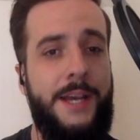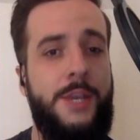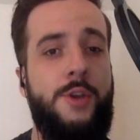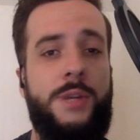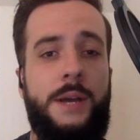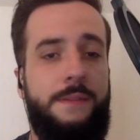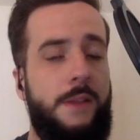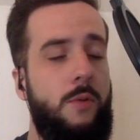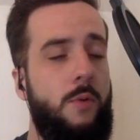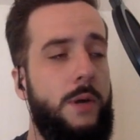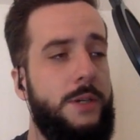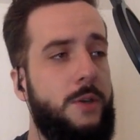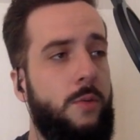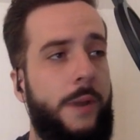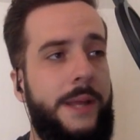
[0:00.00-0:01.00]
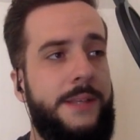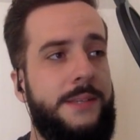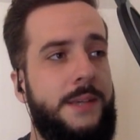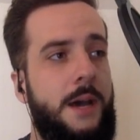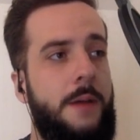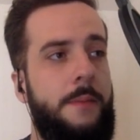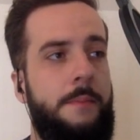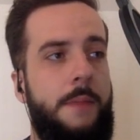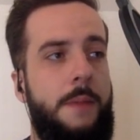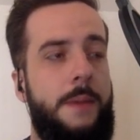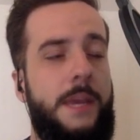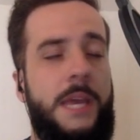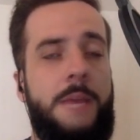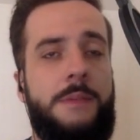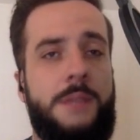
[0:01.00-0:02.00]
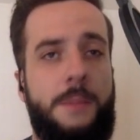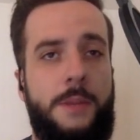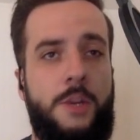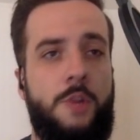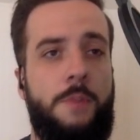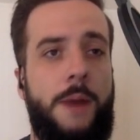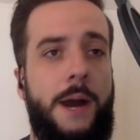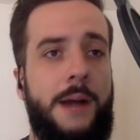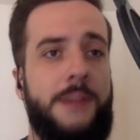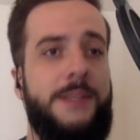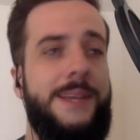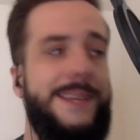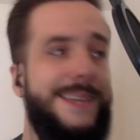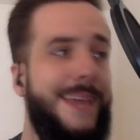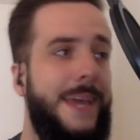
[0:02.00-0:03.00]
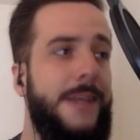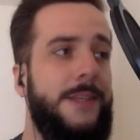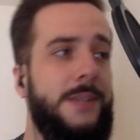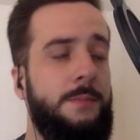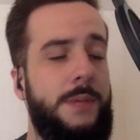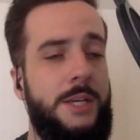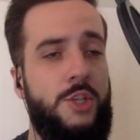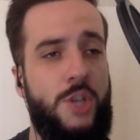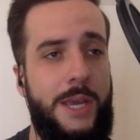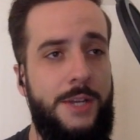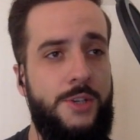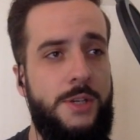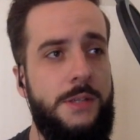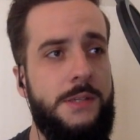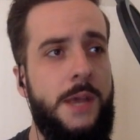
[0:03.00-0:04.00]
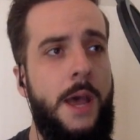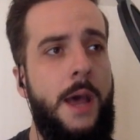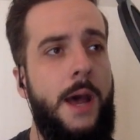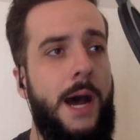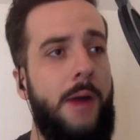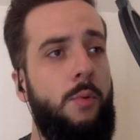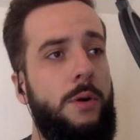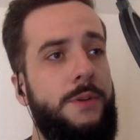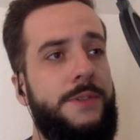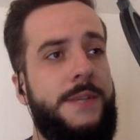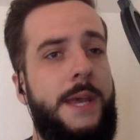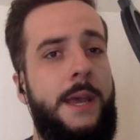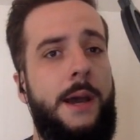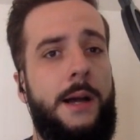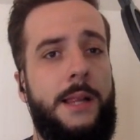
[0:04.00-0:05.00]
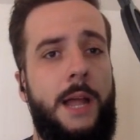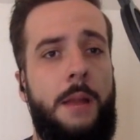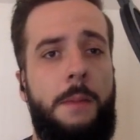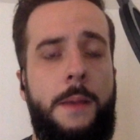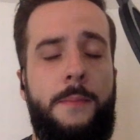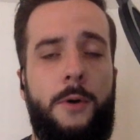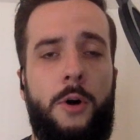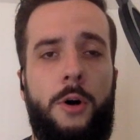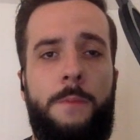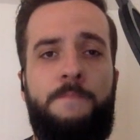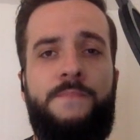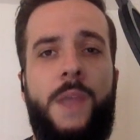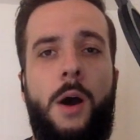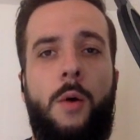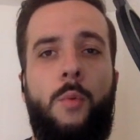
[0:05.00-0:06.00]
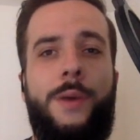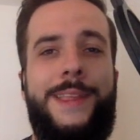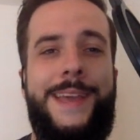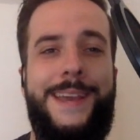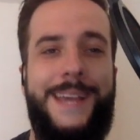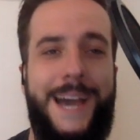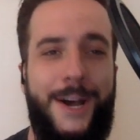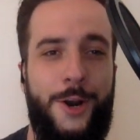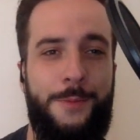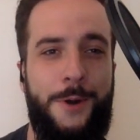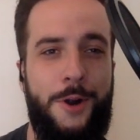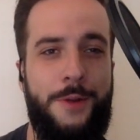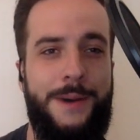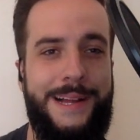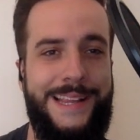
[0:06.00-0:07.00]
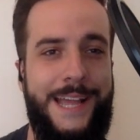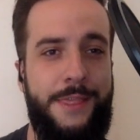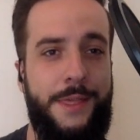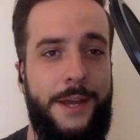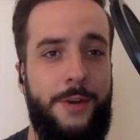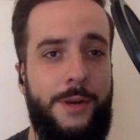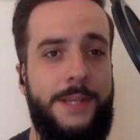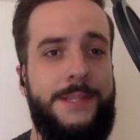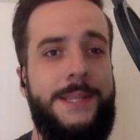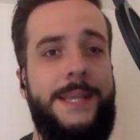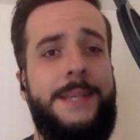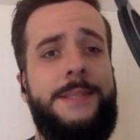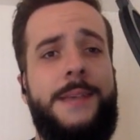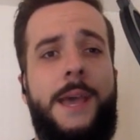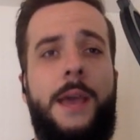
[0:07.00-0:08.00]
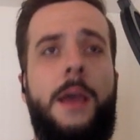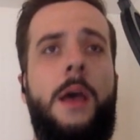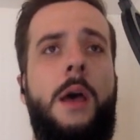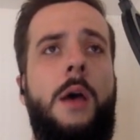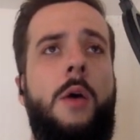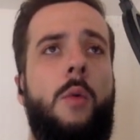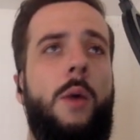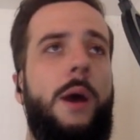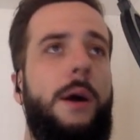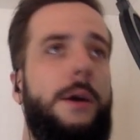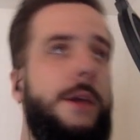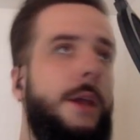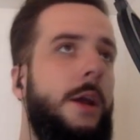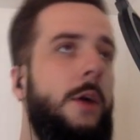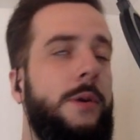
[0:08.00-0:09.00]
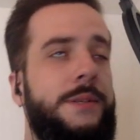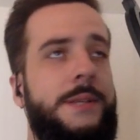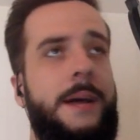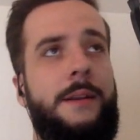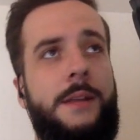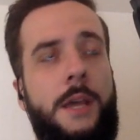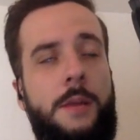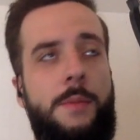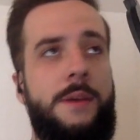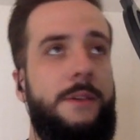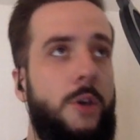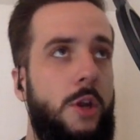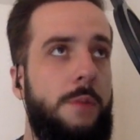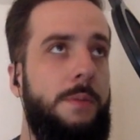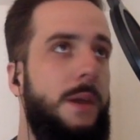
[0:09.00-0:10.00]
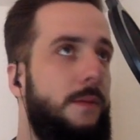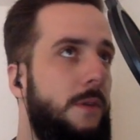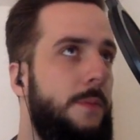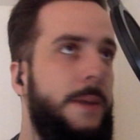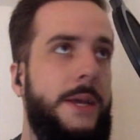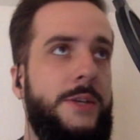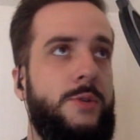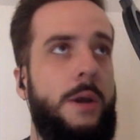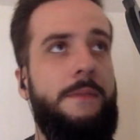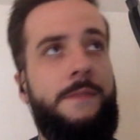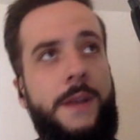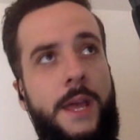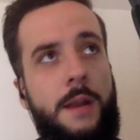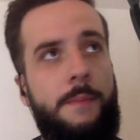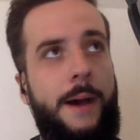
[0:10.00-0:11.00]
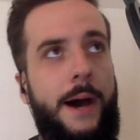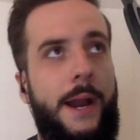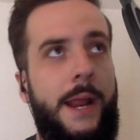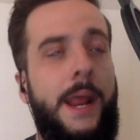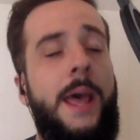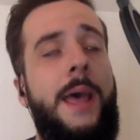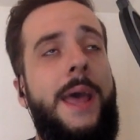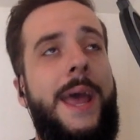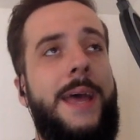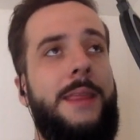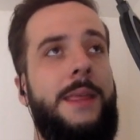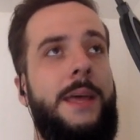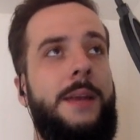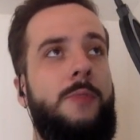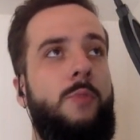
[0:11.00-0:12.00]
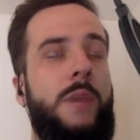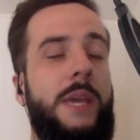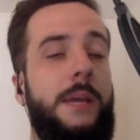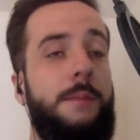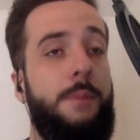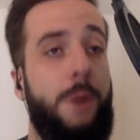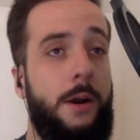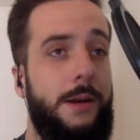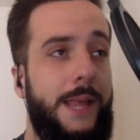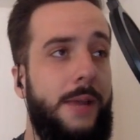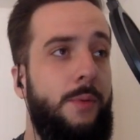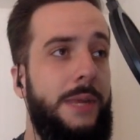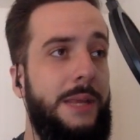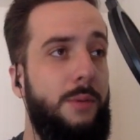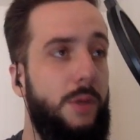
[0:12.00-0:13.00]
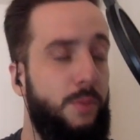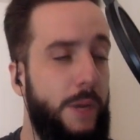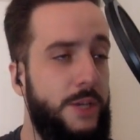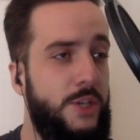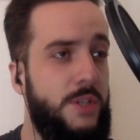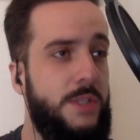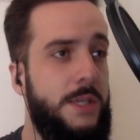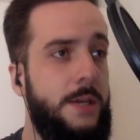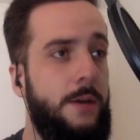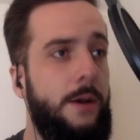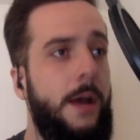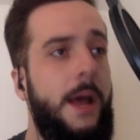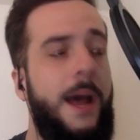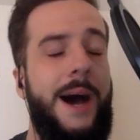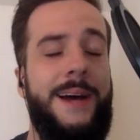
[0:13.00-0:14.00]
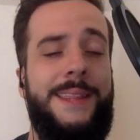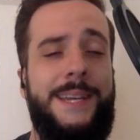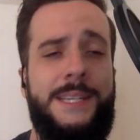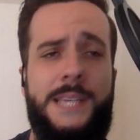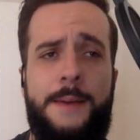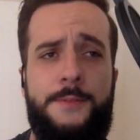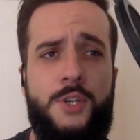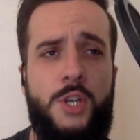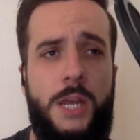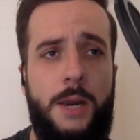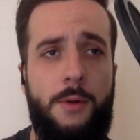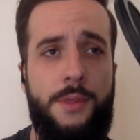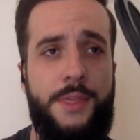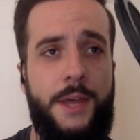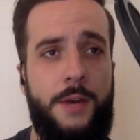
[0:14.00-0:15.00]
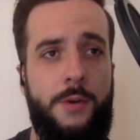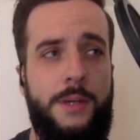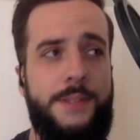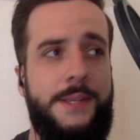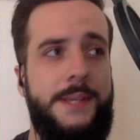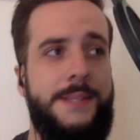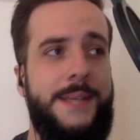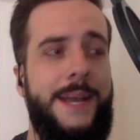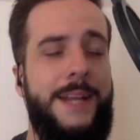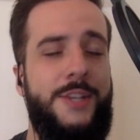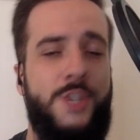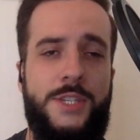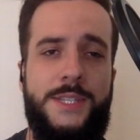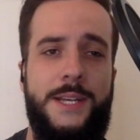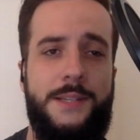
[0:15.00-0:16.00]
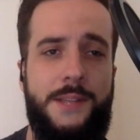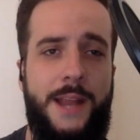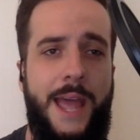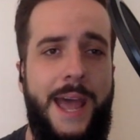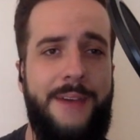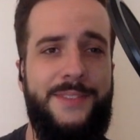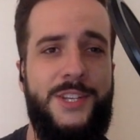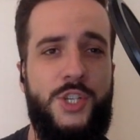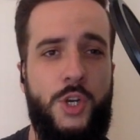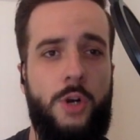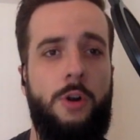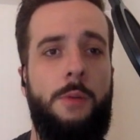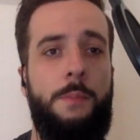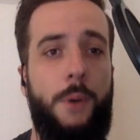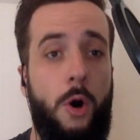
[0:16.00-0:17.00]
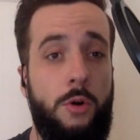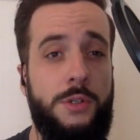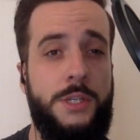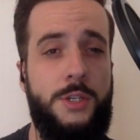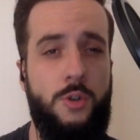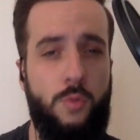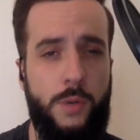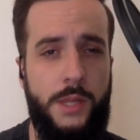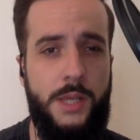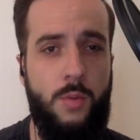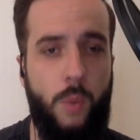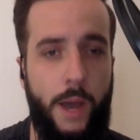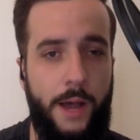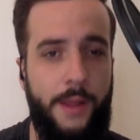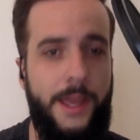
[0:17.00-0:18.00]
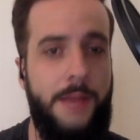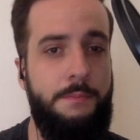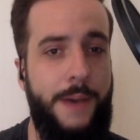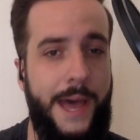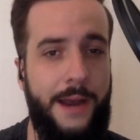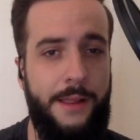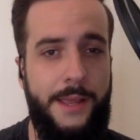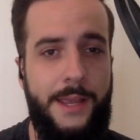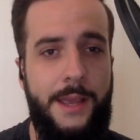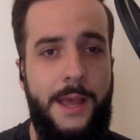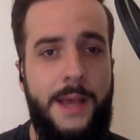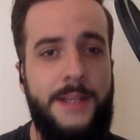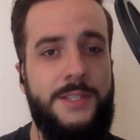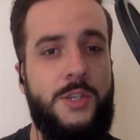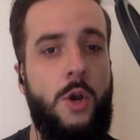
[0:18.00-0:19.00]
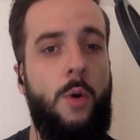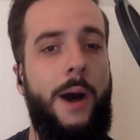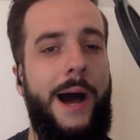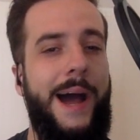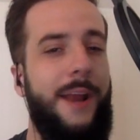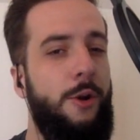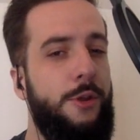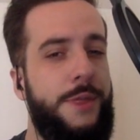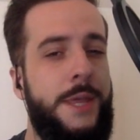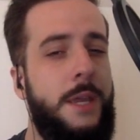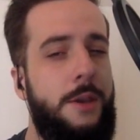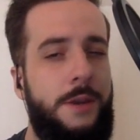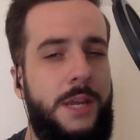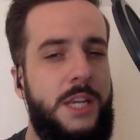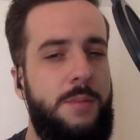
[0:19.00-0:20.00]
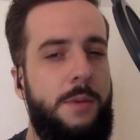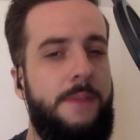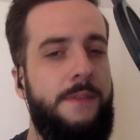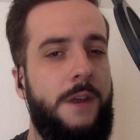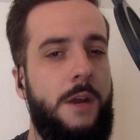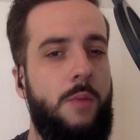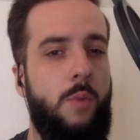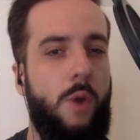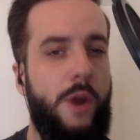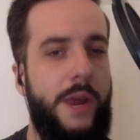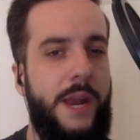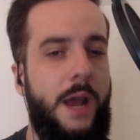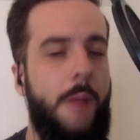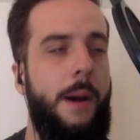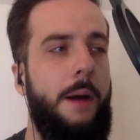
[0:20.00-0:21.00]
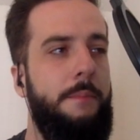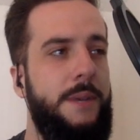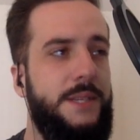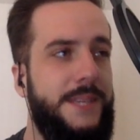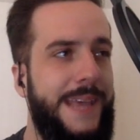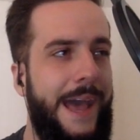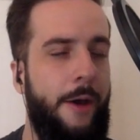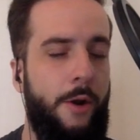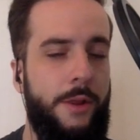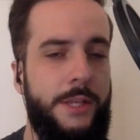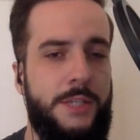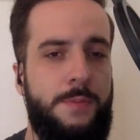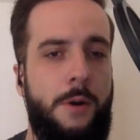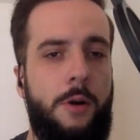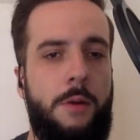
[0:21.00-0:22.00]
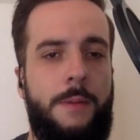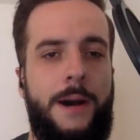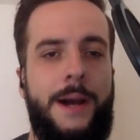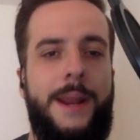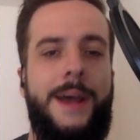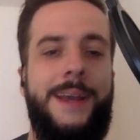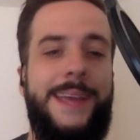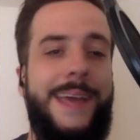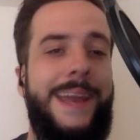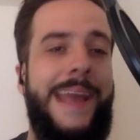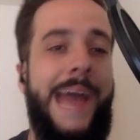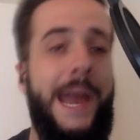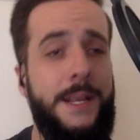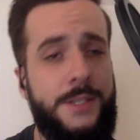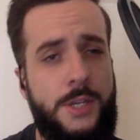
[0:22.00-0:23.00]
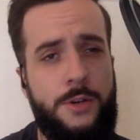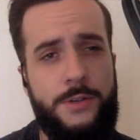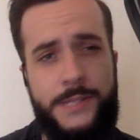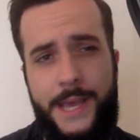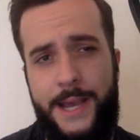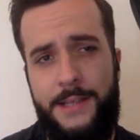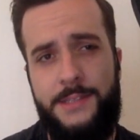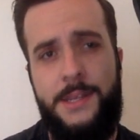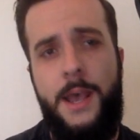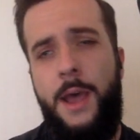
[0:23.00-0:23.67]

You definitely want to raid some, maybe keep some in your box in case something changes. I will say a lot of people, when they encounter Pokemon like Thundurus and they say, well, you know, it's not going to be good in PvP, so I forget about it, and then we get burned like we did with Registeel. The exception here with Thundurus is that it just doesn't have the general bulk to do really well in battling, so I don't think you need to be very worried about missing out on this Pokemon. Again, add it to your decks,